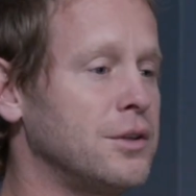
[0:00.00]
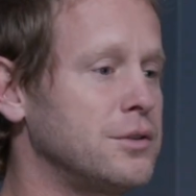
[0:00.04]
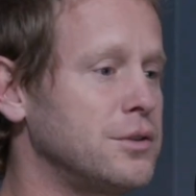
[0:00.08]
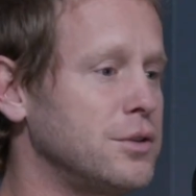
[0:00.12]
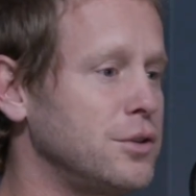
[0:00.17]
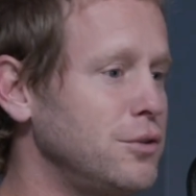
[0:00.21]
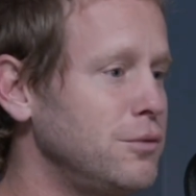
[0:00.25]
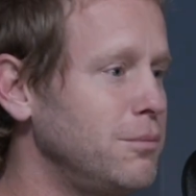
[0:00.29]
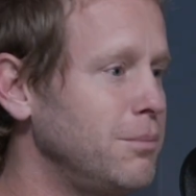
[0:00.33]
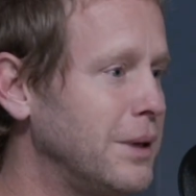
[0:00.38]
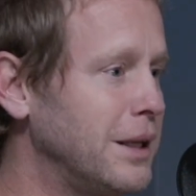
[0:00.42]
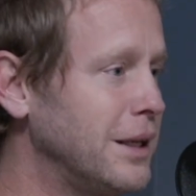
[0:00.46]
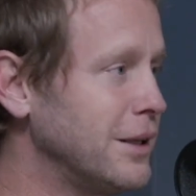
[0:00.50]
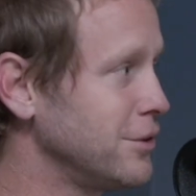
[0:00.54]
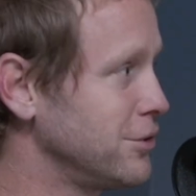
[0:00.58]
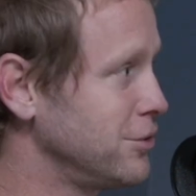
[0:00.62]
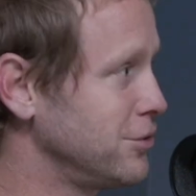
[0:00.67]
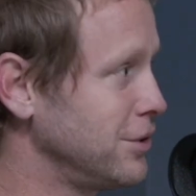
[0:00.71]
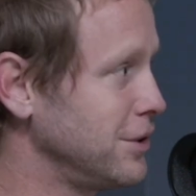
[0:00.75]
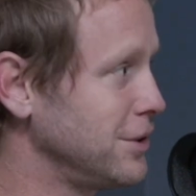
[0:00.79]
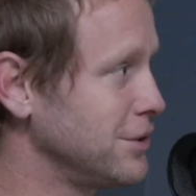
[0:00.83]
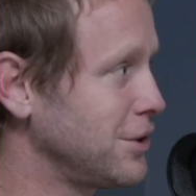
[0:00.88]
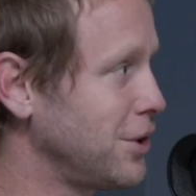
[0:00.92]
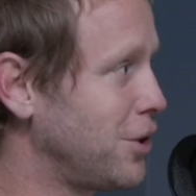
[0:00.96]
Two
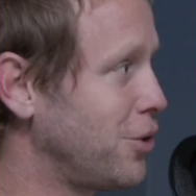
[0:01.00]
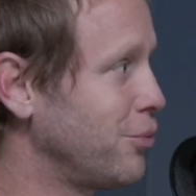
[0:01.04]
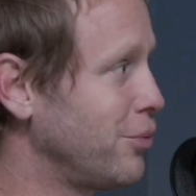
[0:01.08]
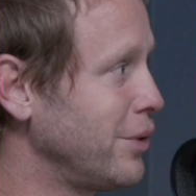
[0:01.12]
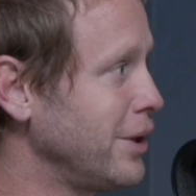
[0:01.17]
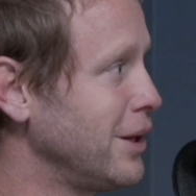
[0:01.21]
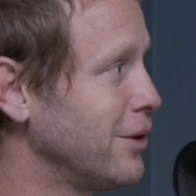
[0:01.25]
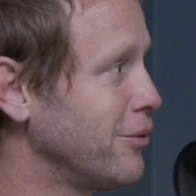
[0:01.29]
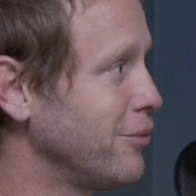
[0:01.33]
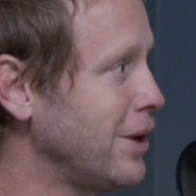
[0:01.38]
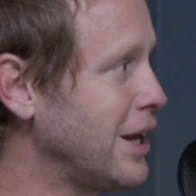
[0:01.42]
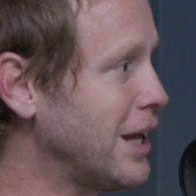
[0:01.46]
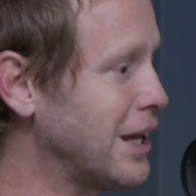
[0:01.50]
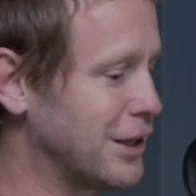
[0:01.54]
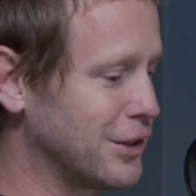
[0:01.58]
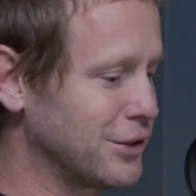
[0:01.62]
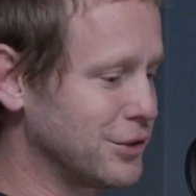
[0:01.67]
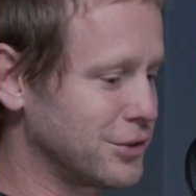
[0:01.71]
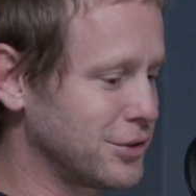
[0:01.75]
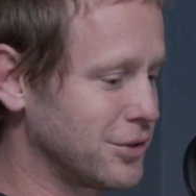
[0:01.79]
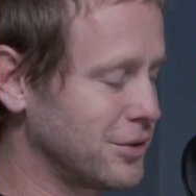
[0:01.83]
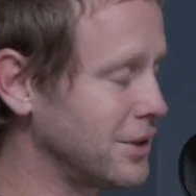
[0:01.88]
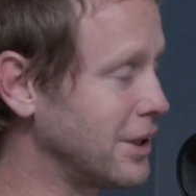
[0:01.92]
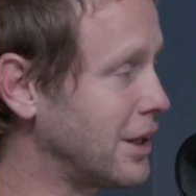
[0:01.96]
ministries I'll
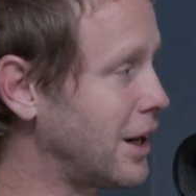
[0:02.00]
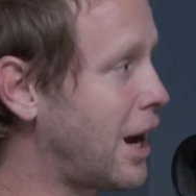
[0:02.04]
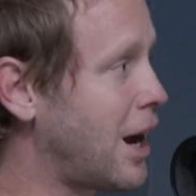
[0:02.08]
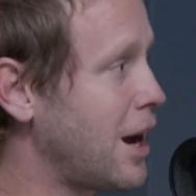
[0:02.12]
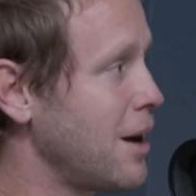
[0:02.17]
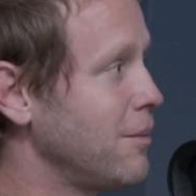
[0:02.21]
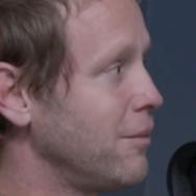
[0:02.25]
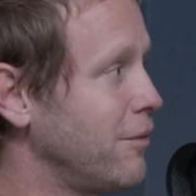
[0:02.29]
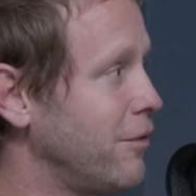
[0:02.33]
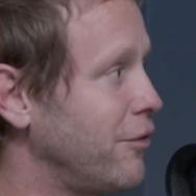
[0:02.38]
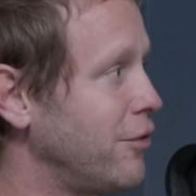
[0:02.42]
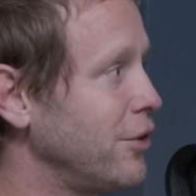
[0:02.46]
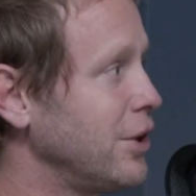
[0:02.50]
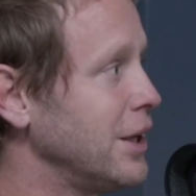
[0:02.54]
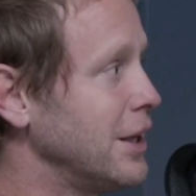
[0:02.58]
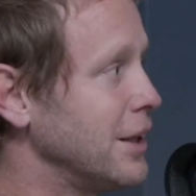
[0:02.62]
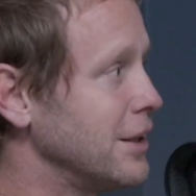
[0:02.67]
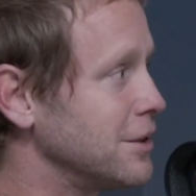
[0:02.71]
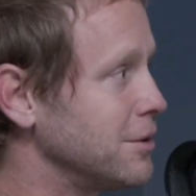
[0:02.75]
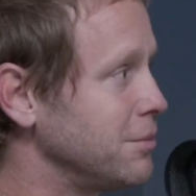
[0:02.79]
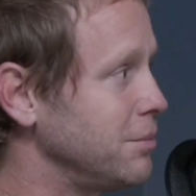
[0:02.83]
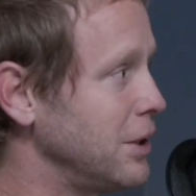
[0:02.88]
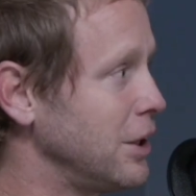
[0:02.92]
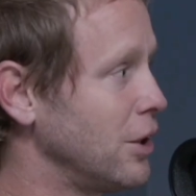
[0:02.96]
rearrange so that I'm
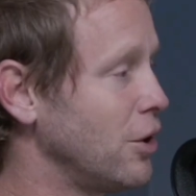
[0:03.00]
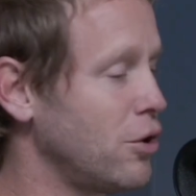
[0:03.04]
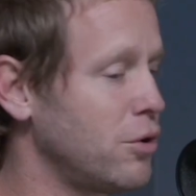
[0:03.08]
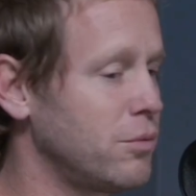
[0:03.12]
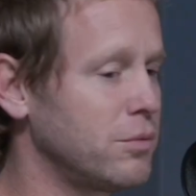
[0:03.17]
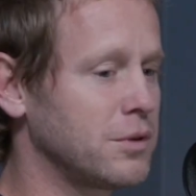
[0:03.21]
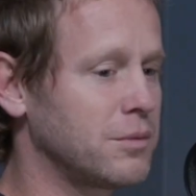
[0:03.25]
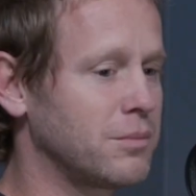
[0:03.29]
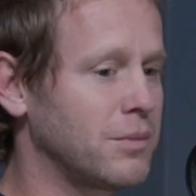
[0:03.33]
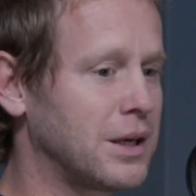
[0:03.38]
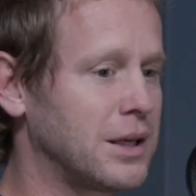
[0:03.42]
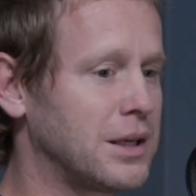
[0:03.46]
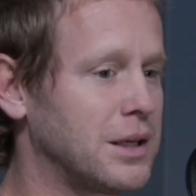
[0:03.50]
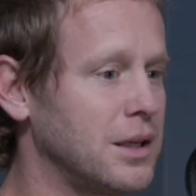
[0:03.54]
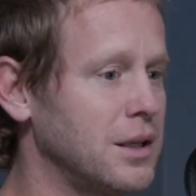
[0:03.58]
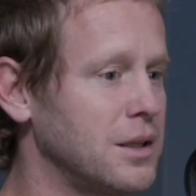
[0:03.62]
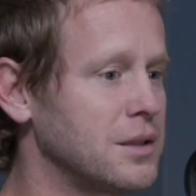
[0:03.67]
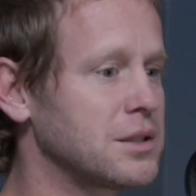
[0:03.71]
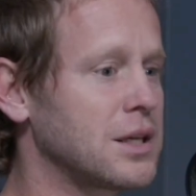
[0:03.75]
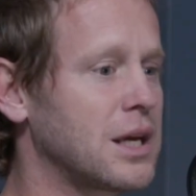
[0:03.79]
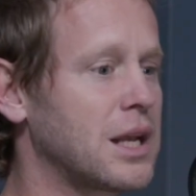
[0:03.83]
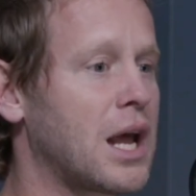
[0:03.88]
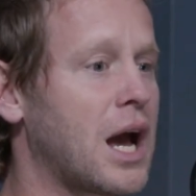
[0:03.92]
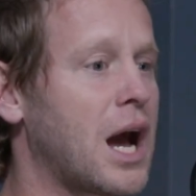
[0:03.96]
free to be home with my
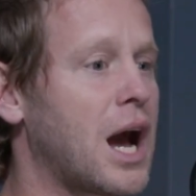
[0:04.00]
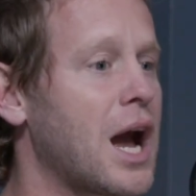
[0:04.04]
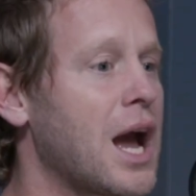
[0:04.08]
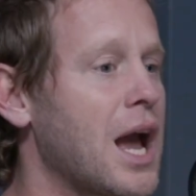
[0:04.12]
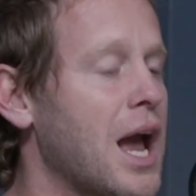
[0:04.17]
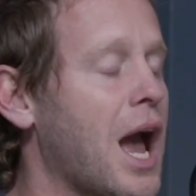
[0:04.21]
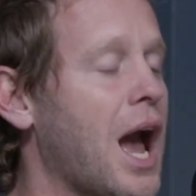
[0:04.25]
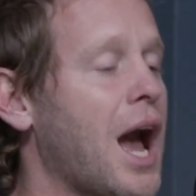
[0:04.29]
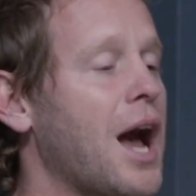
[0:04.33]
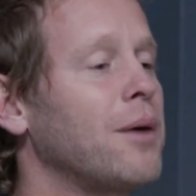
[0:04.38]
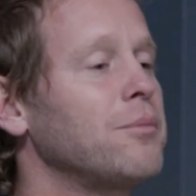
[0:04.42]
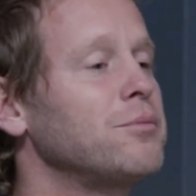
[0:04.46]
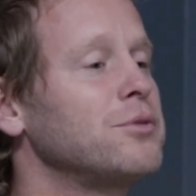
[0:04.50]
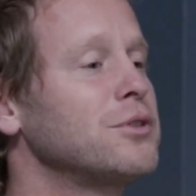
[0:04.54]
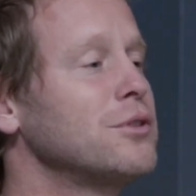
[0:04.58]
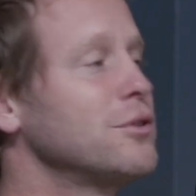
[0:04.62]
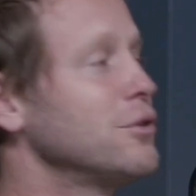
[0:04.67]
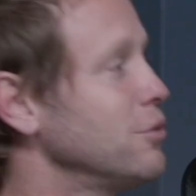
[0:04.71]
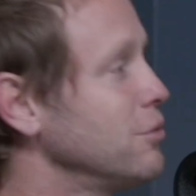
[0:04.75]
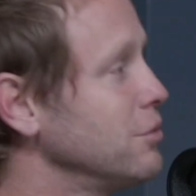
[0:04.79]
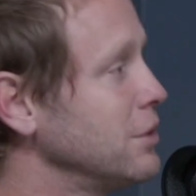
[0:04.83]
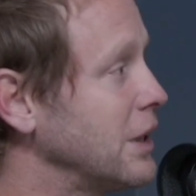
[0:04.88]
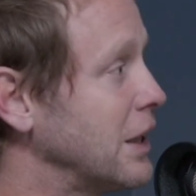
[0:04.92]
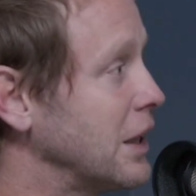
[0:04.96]
kids. And I
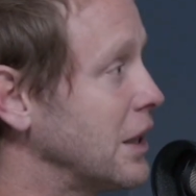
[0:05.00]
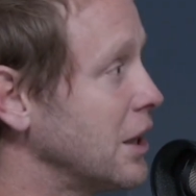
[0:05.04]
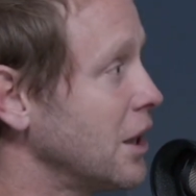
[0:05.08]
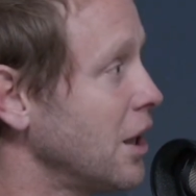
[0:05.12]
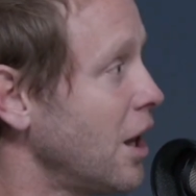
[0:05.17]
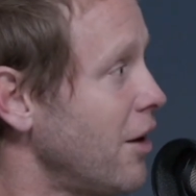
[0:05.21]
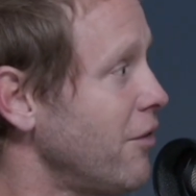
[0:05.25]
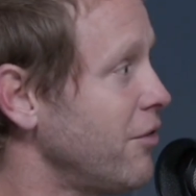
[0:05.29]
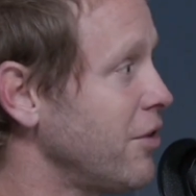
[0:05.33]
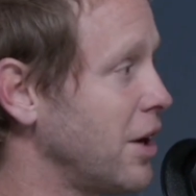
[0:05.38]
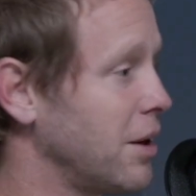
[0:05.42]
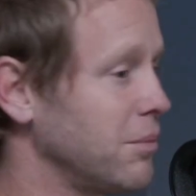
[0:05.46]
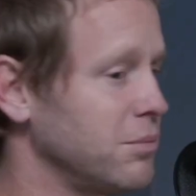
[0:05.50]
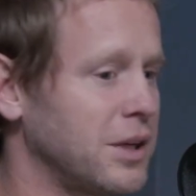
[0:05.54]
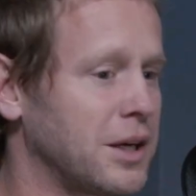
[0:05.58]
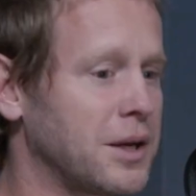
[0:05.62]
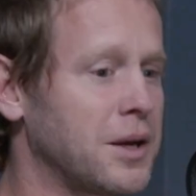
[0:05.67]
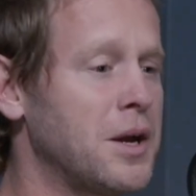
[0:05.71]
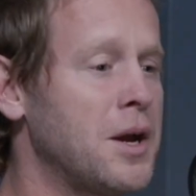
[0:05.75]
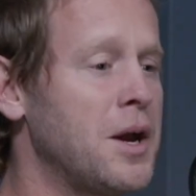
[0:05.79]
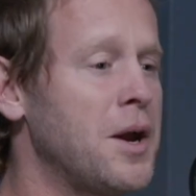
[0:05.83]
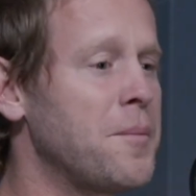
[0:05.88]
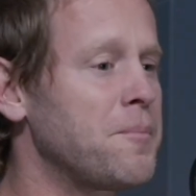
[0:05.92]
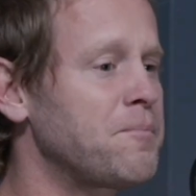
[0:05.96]
absolutely love it. I'm like,
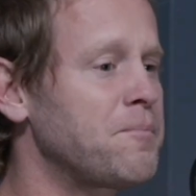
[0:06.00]
yeah.